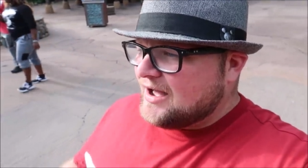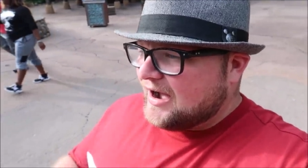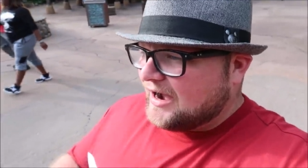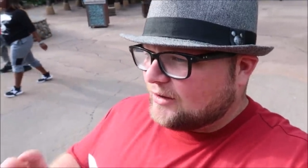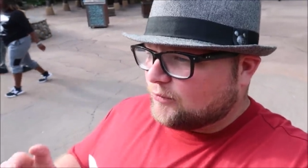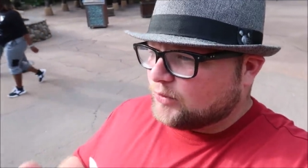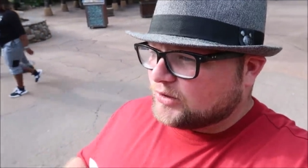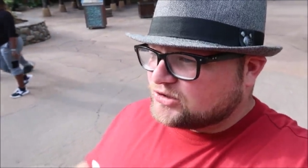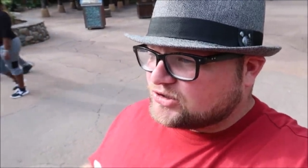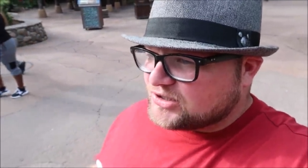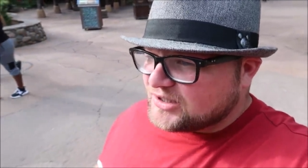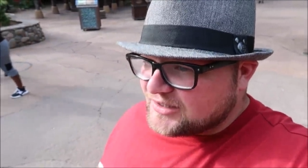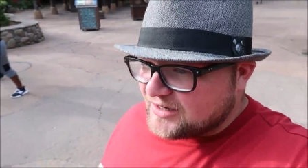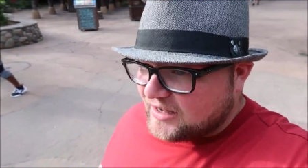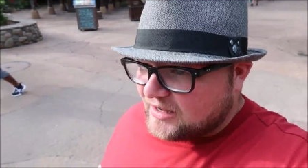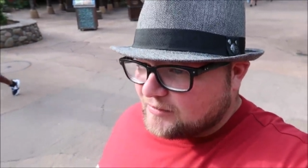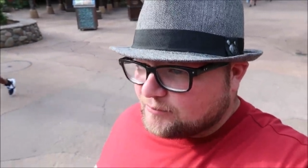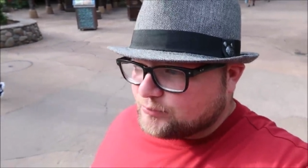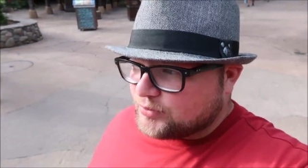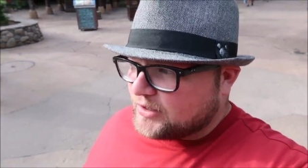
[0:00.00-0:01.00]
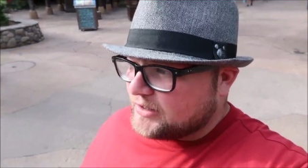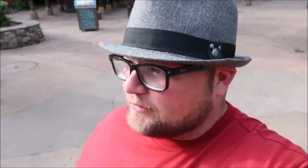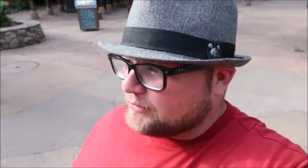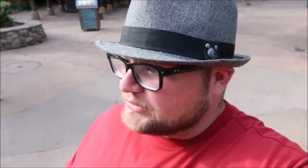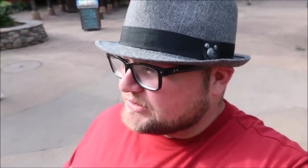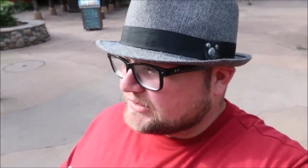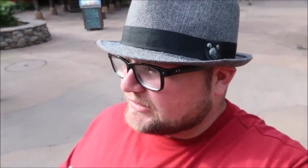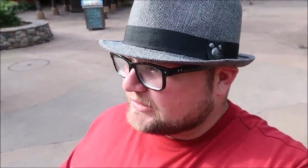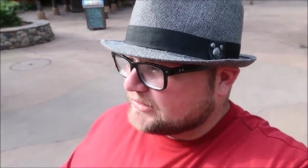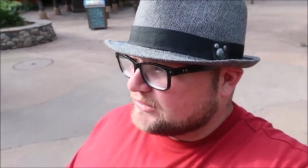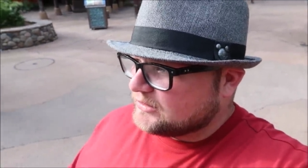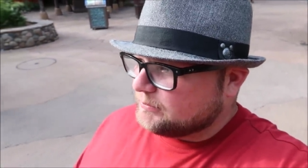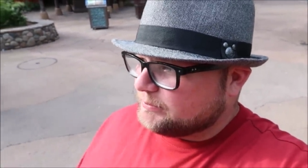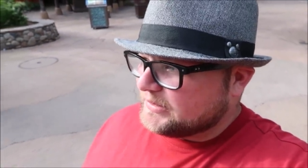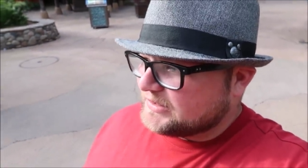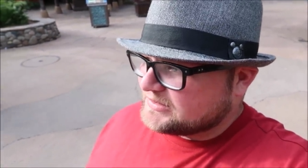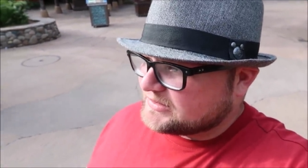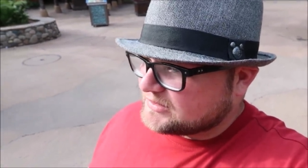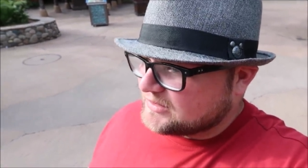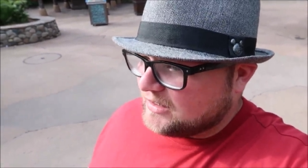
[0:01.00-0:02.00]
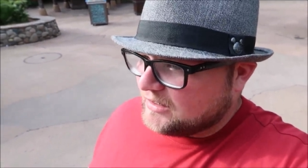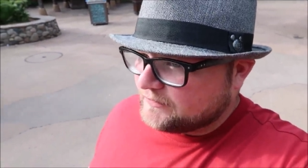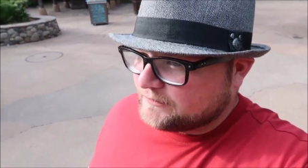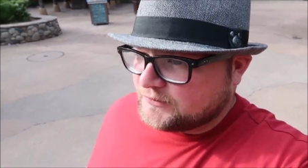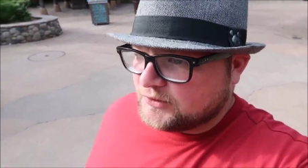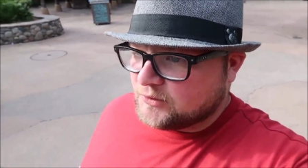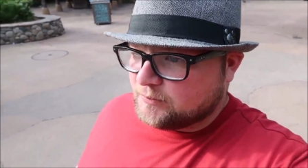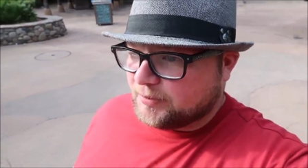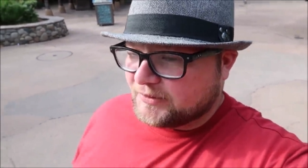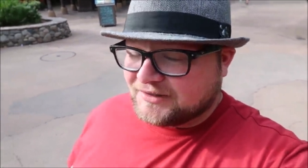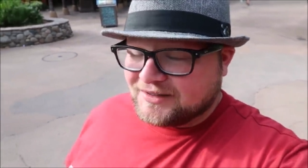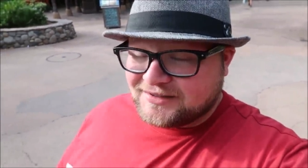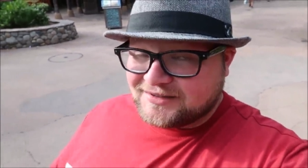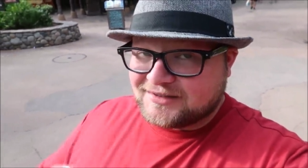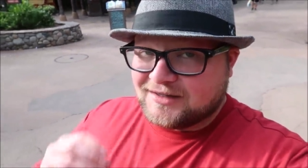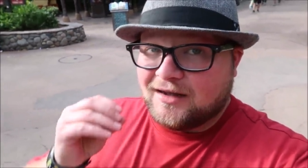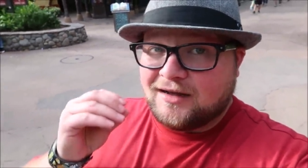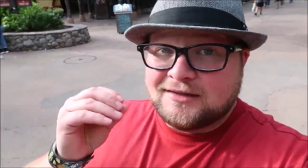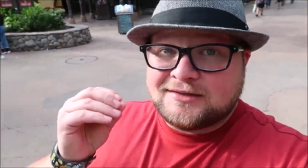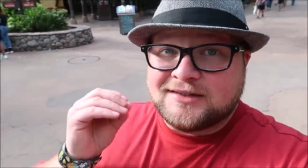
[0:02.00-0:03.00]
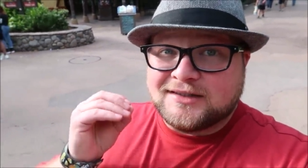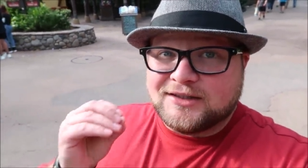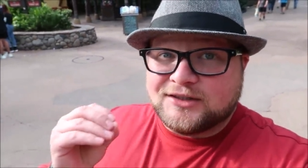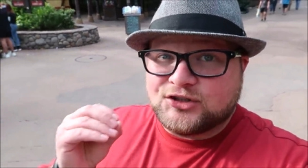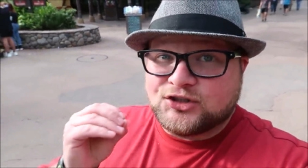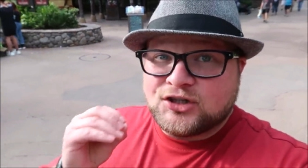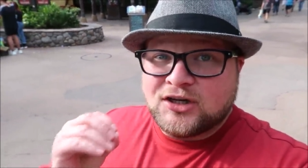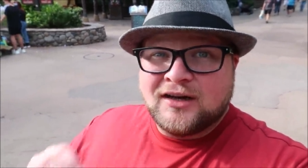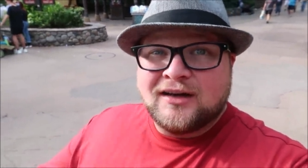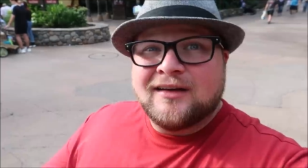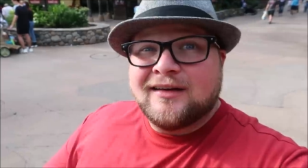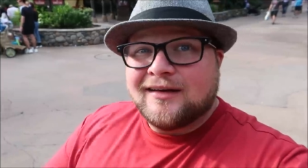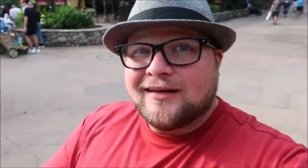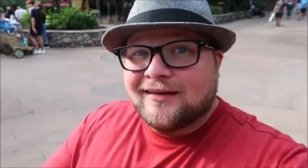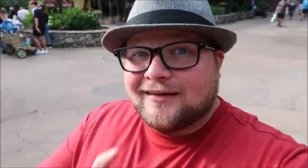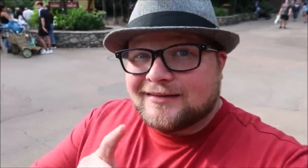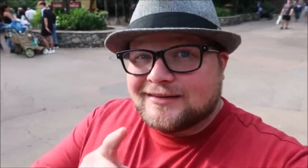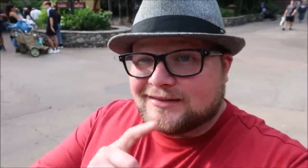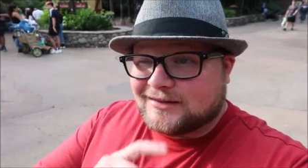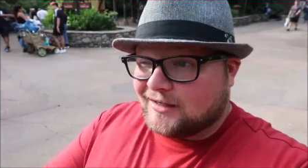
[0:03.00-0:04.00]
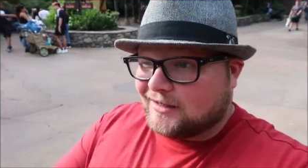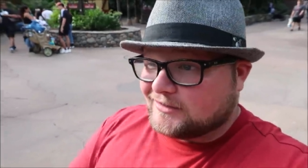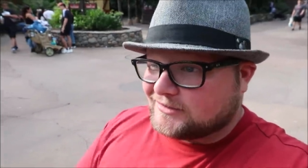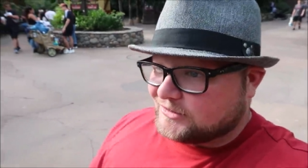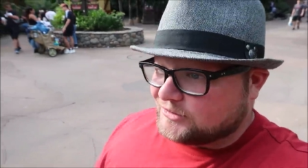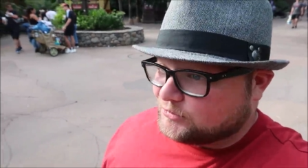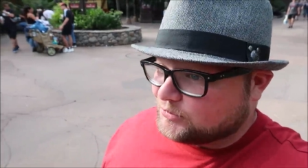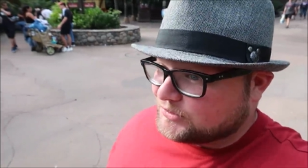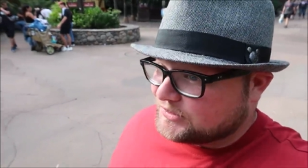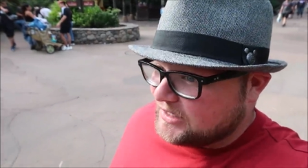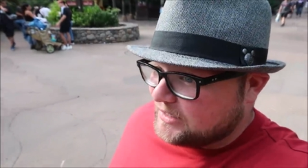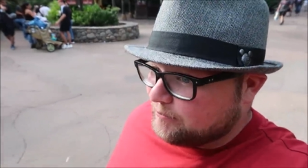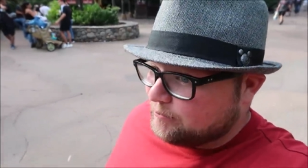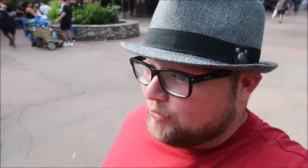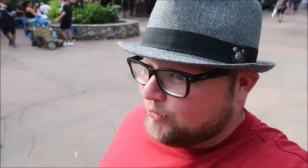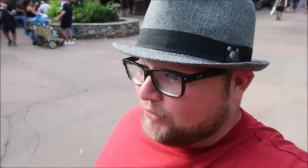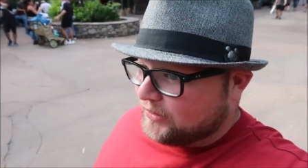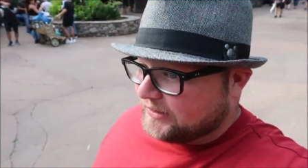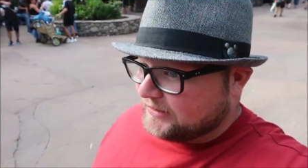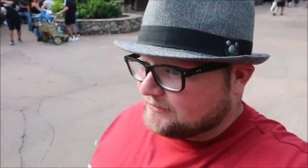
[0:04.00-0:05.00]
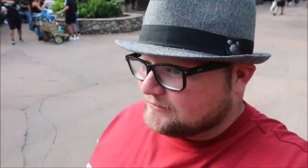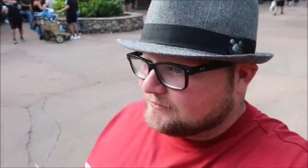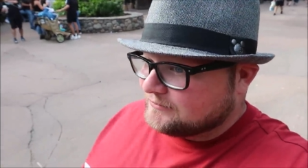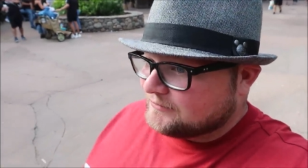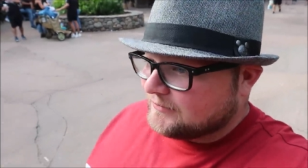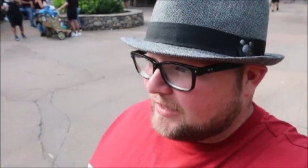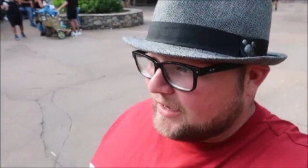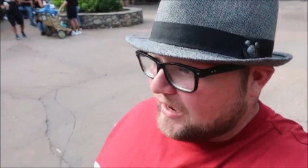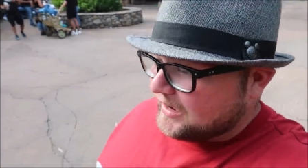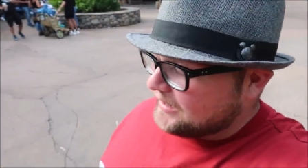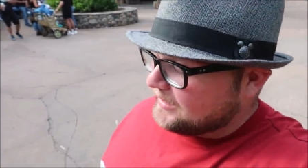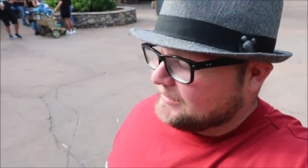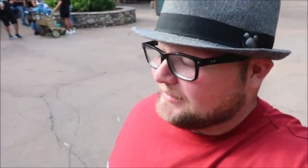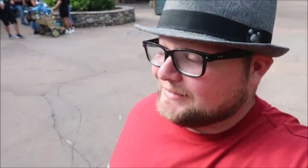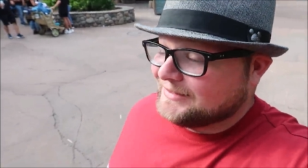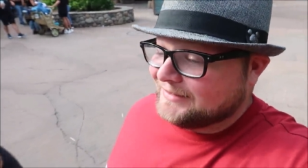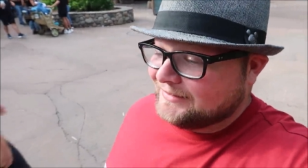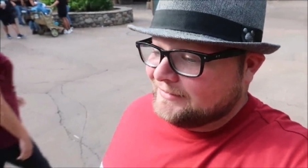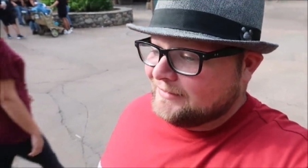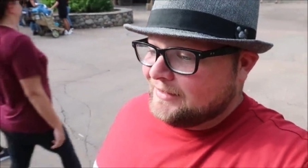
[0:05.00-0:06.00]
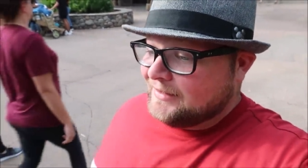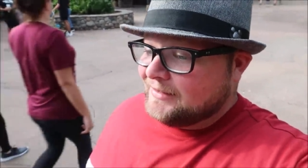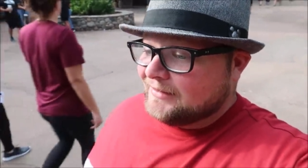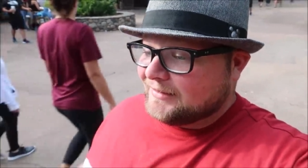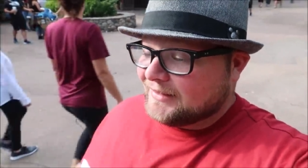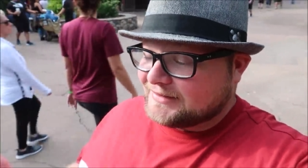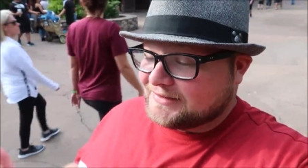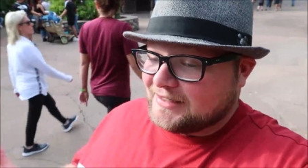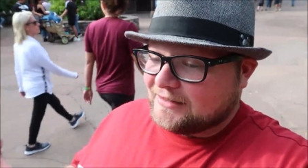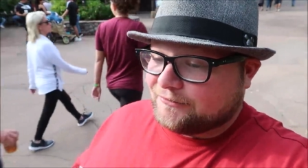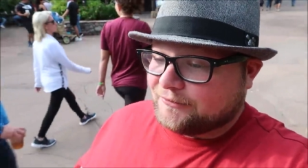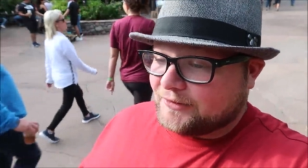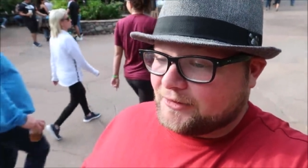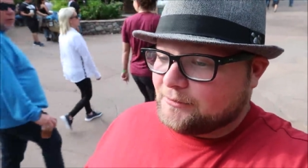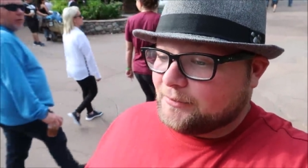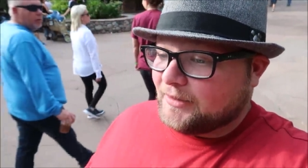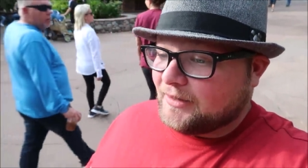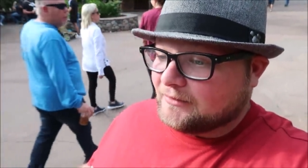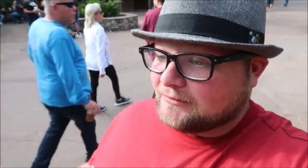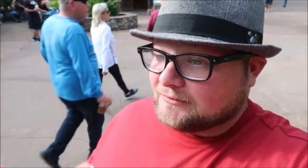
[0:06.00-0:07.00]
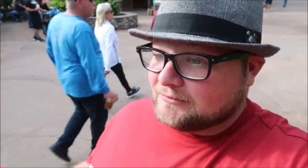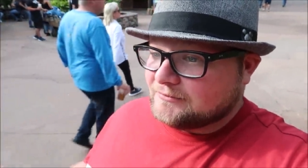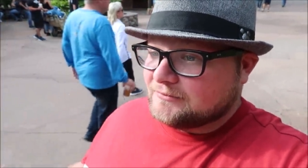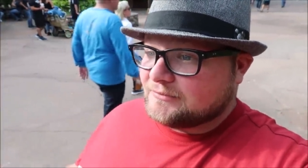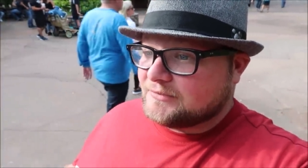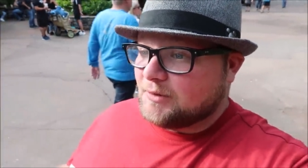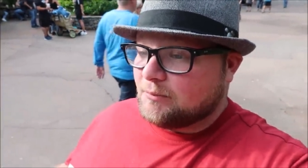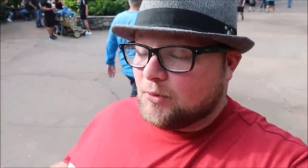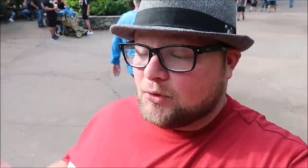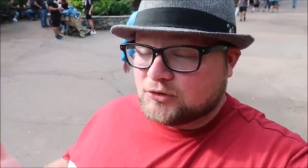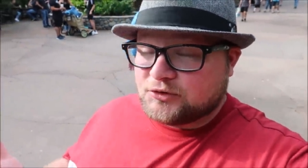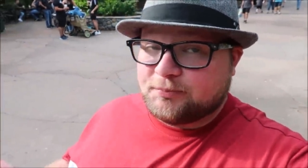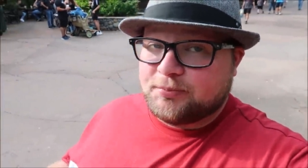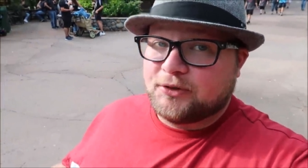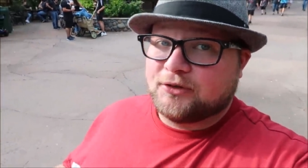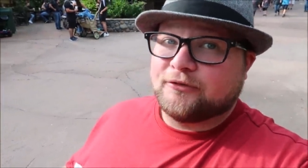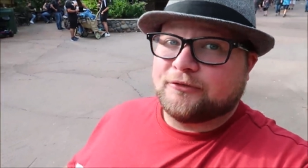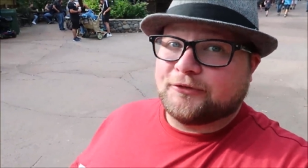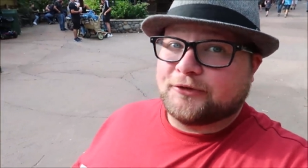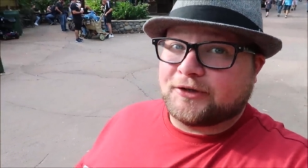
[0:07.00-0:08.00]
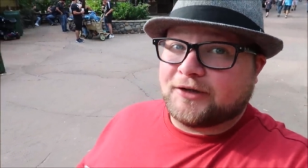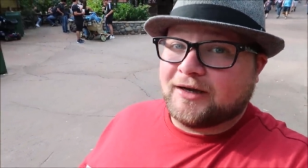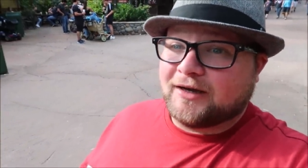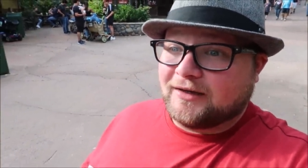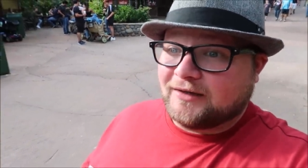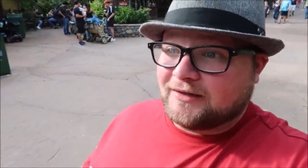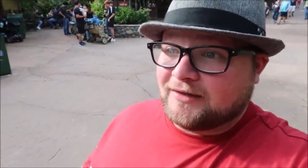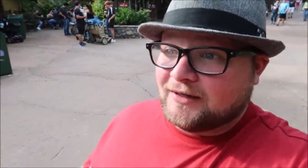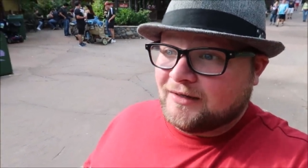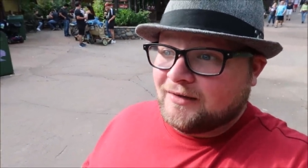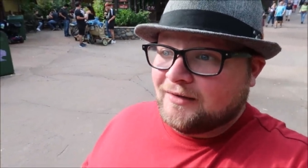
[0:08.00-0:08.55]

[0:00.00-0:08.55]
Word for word: I wish the naan bread was a little bit softer, but the sausage, sausage was on point. And let's not forget about the most beautiful cake.